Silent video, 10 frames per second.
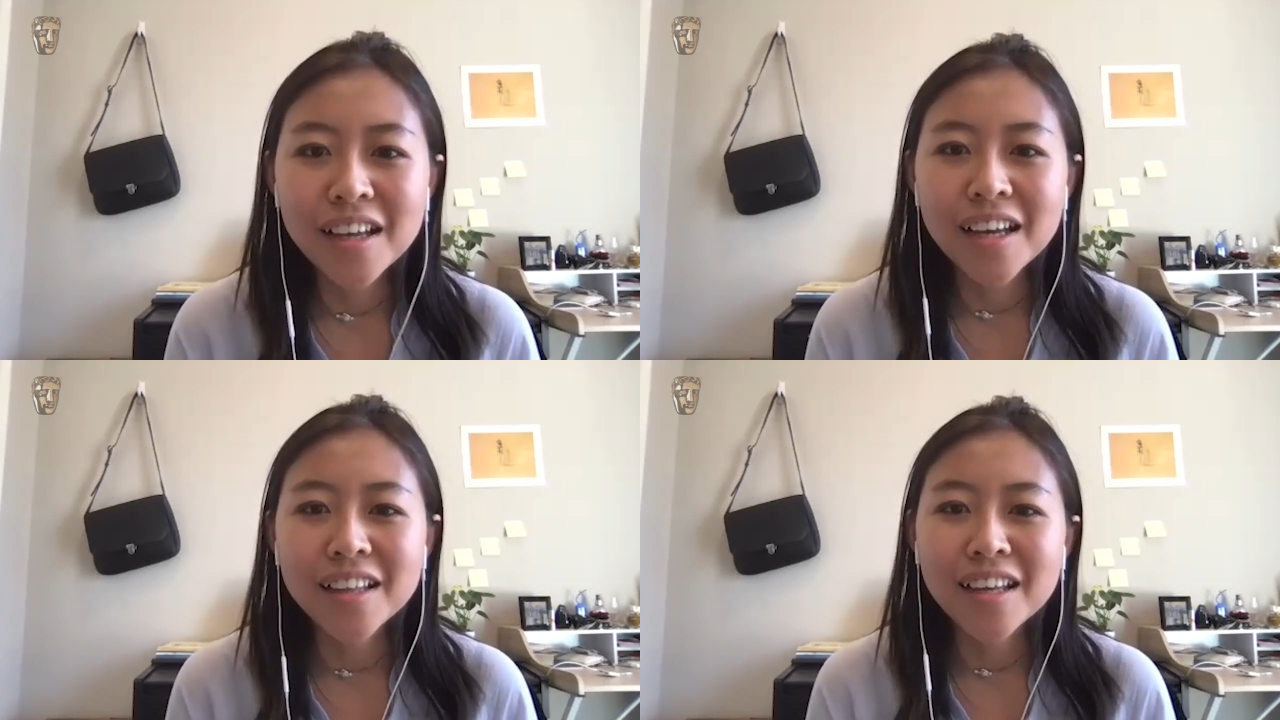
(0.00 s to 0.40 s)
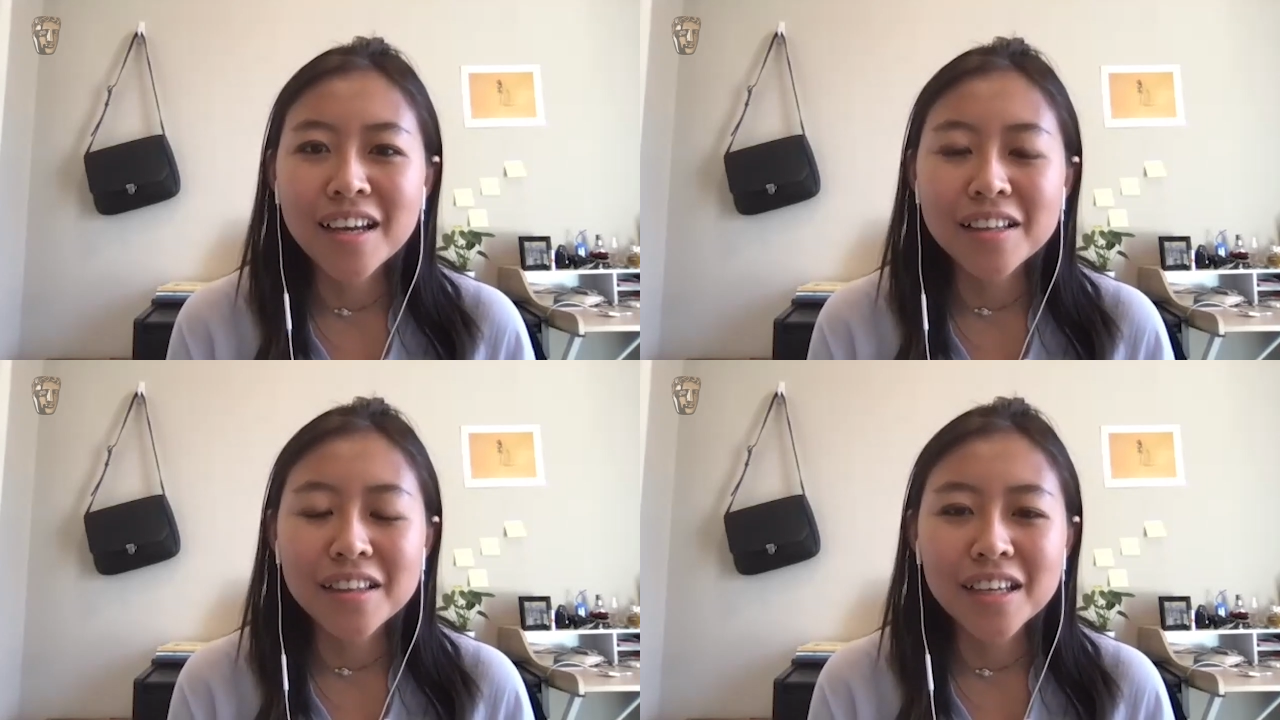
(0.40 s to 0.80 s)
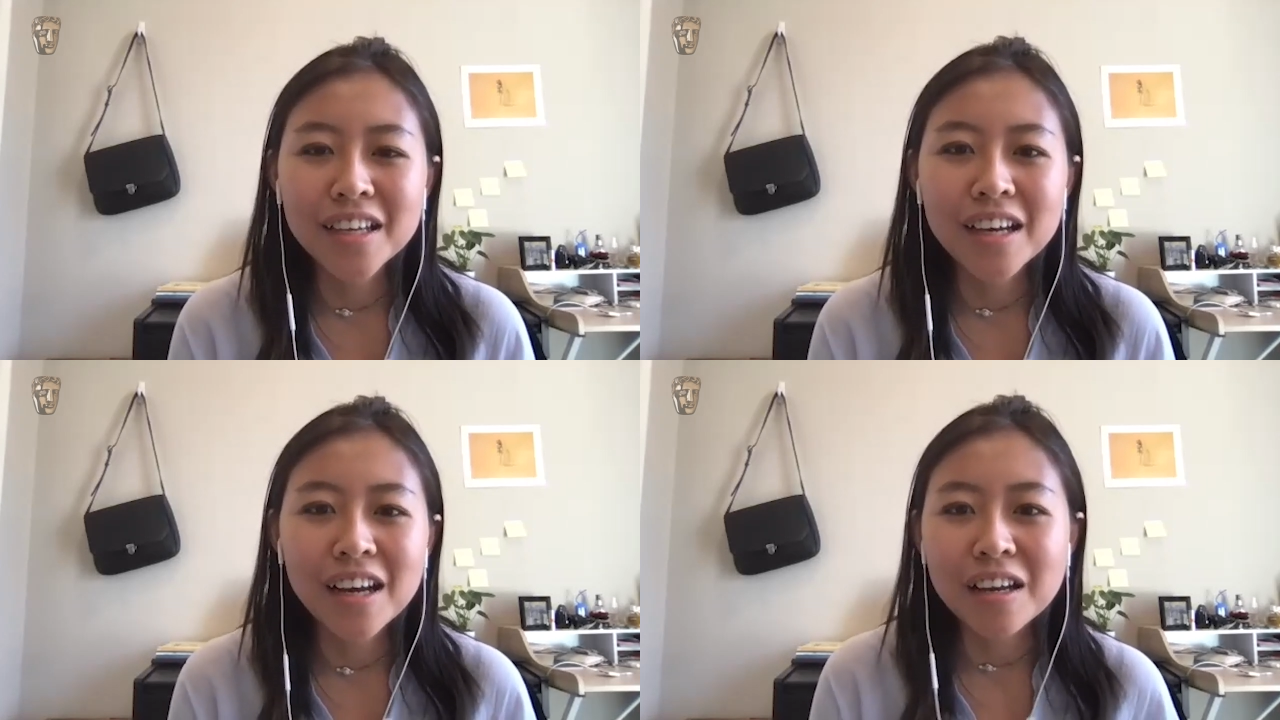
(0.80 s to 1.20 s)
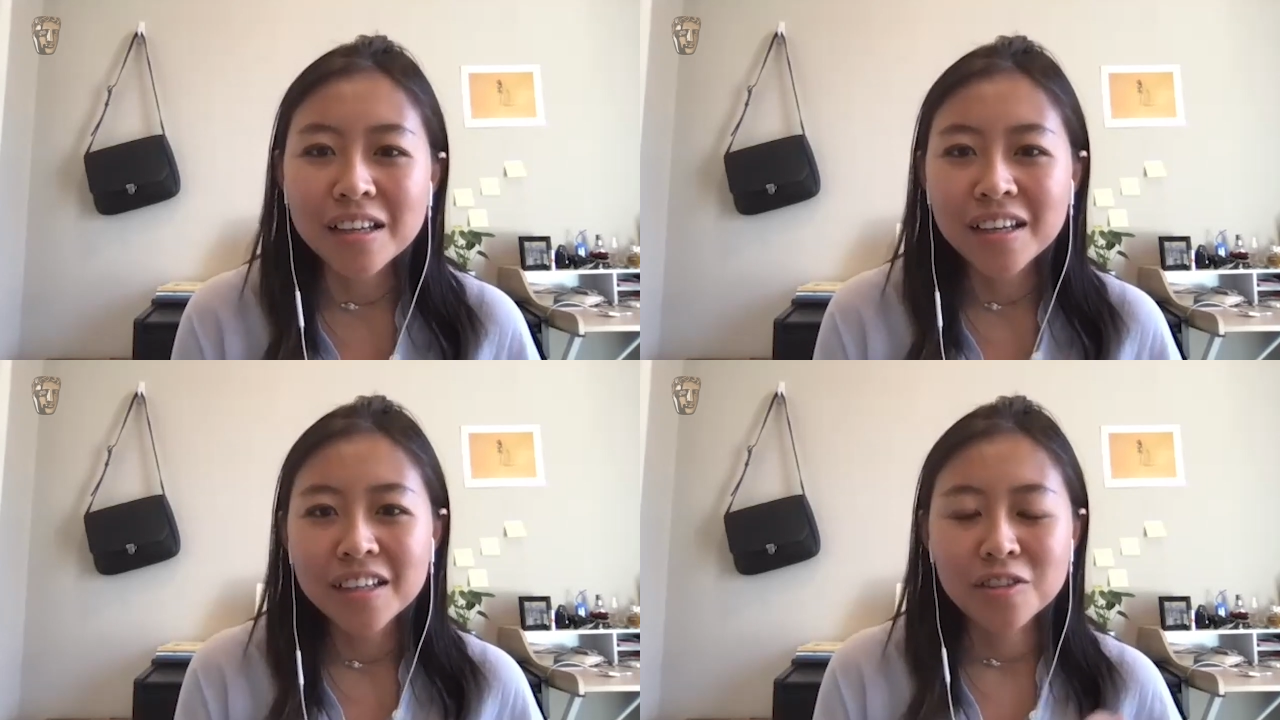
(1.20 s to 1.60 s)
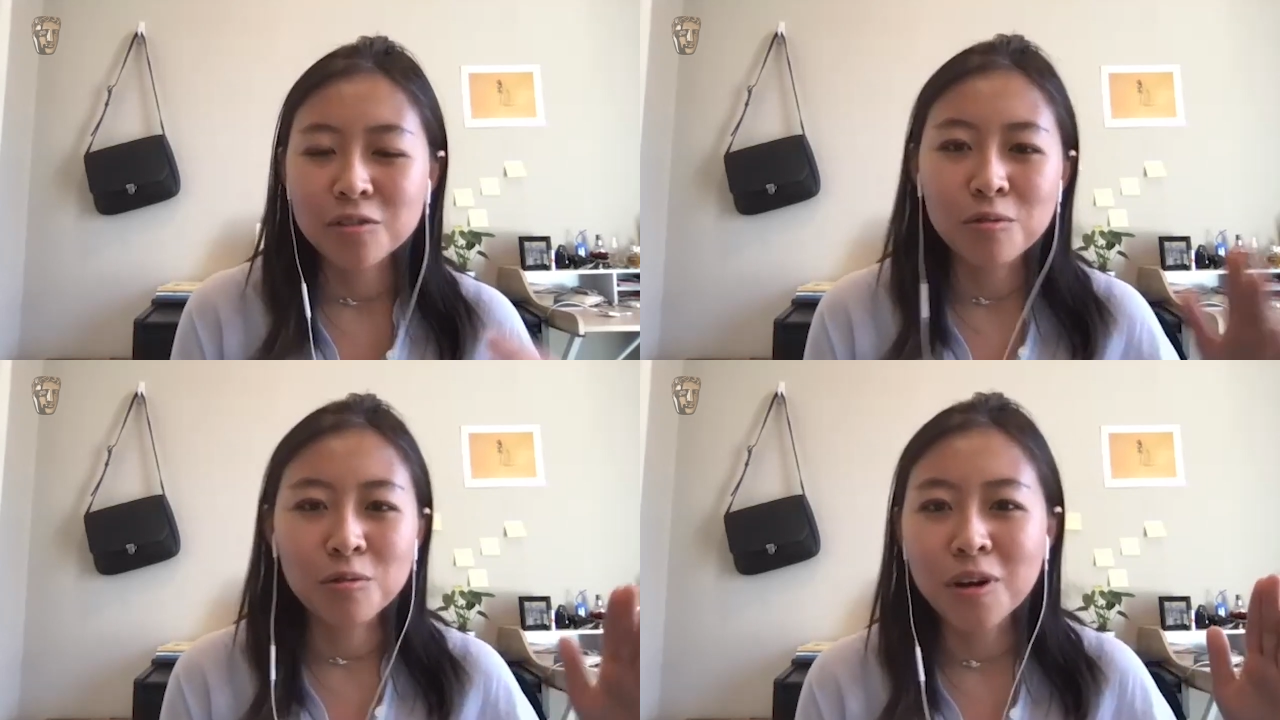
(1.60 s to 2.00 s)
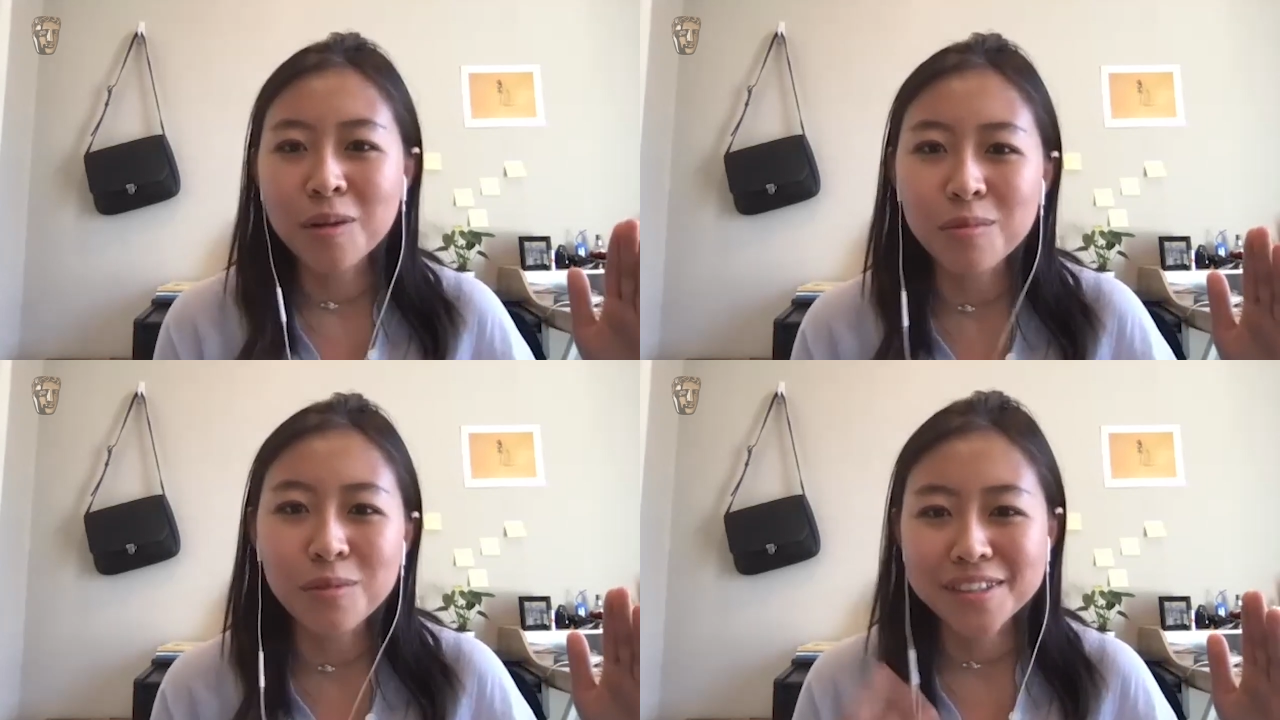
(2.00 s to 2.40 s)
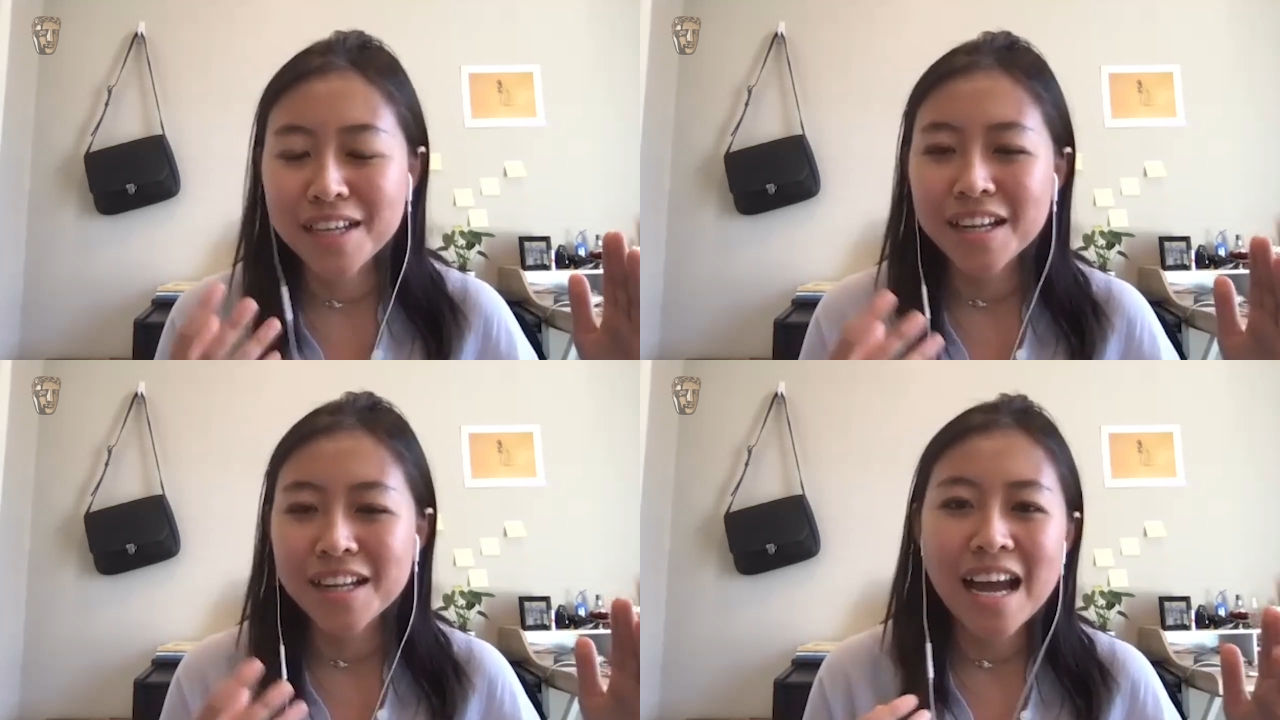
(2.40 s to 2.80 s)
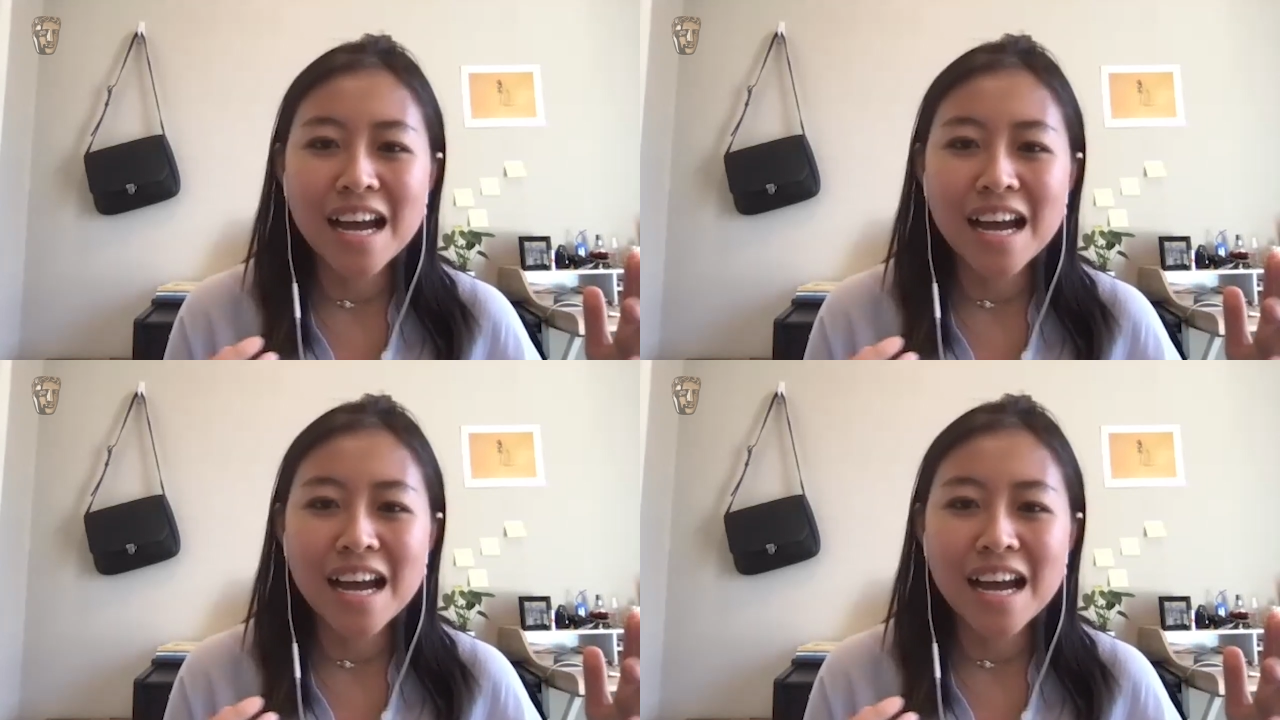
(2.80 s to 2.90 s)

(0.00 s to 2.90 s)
And I think I just grew up with that